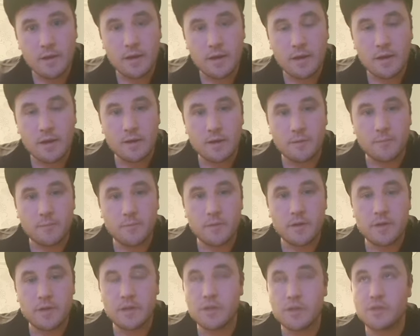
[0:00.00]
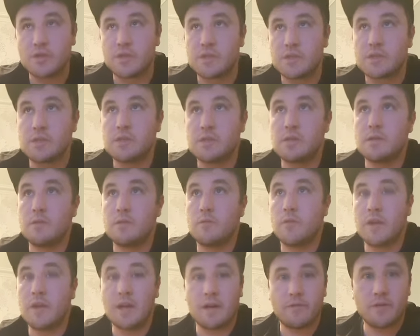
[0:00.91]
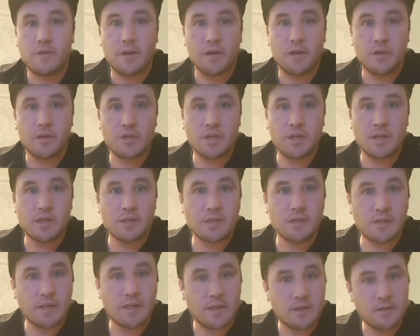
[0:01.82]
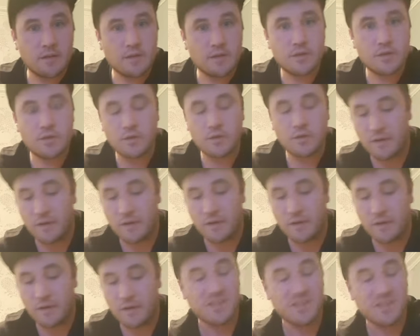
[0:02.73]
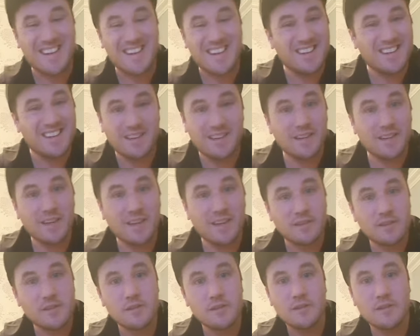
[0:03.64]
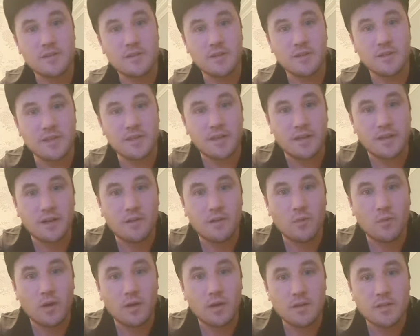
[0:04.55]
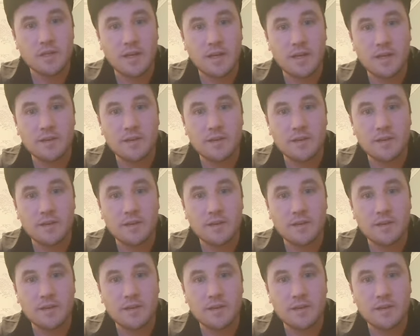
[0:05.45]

It's just we haven't had a chance yet to. I haven't had a chance to edit it yet. It's going to take a little while to